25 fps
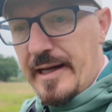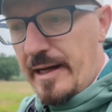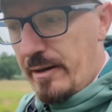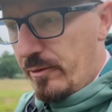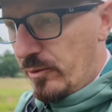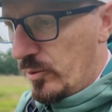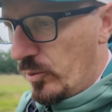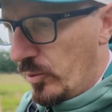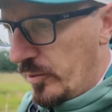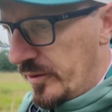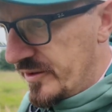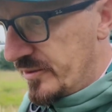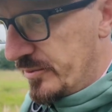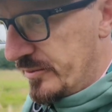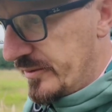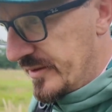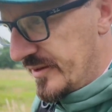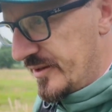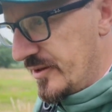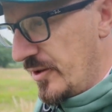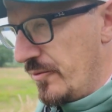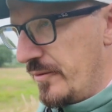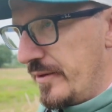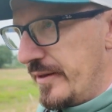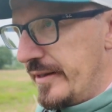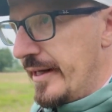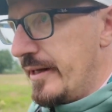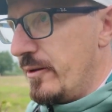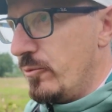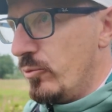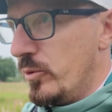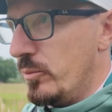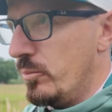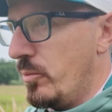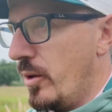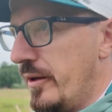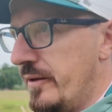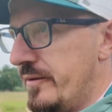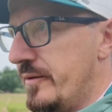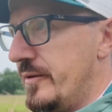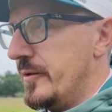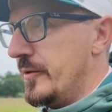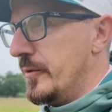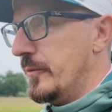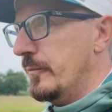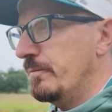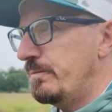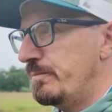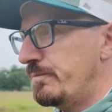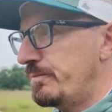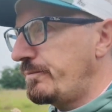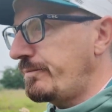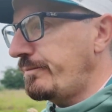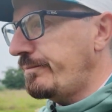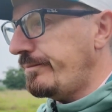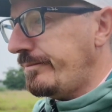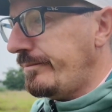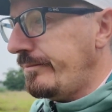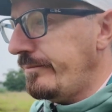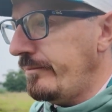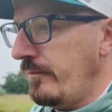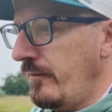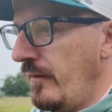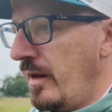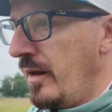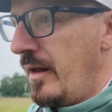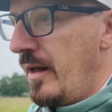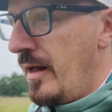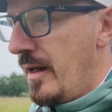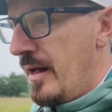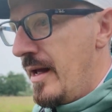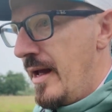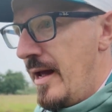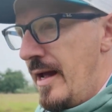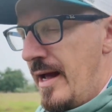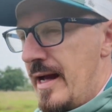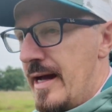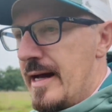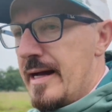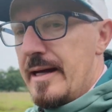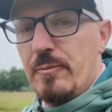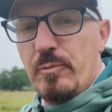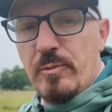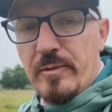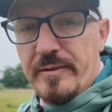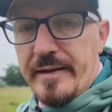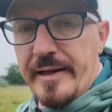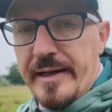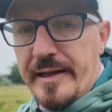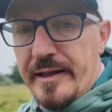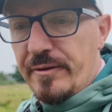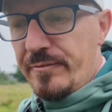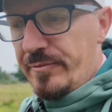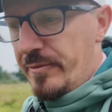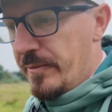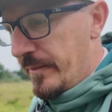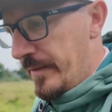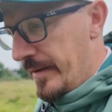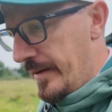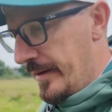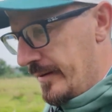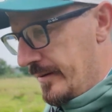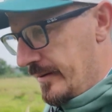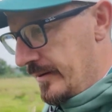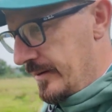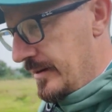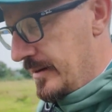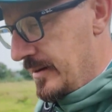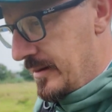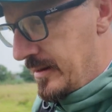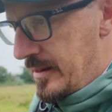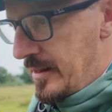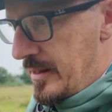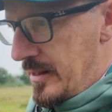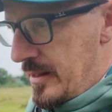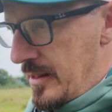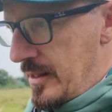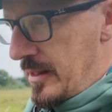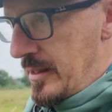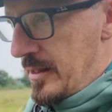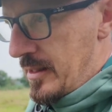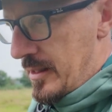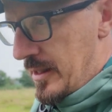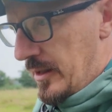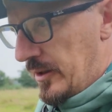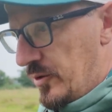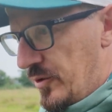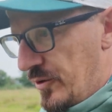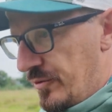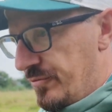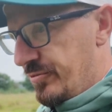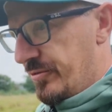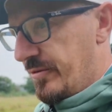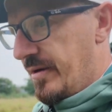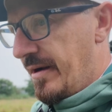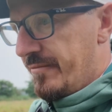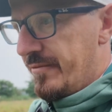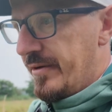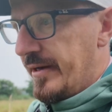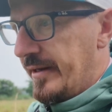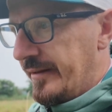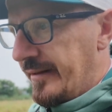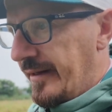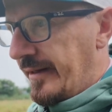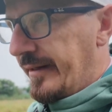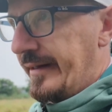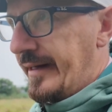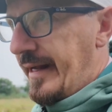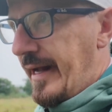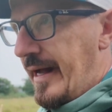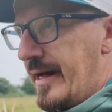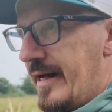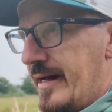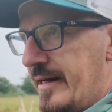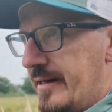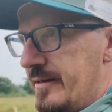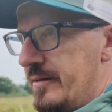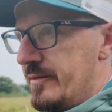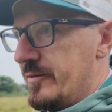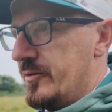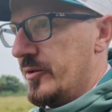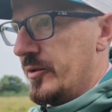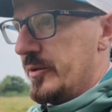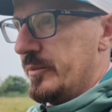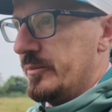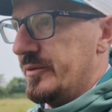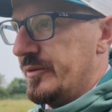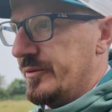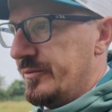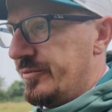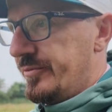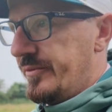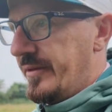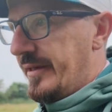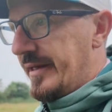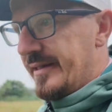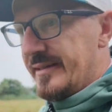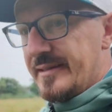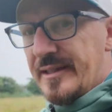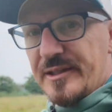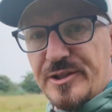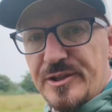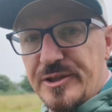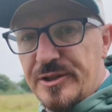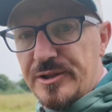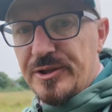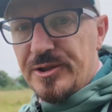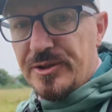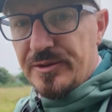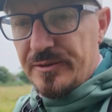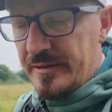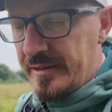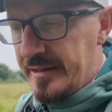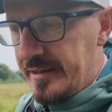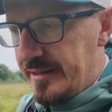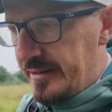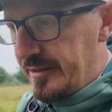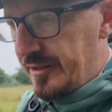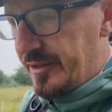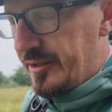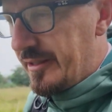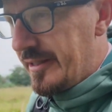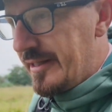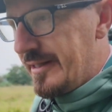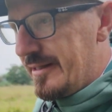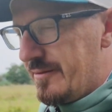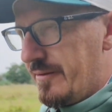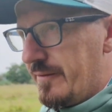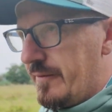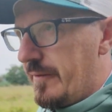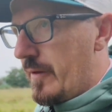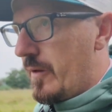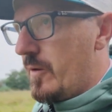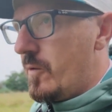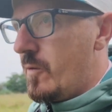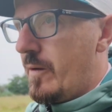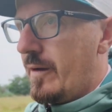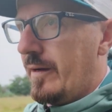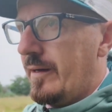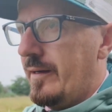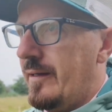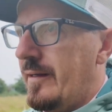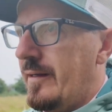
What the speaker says: how it works with the Sony A1 Mark II, and we'll take it from there. I'll cover everything that I can in terms of things that you need to know,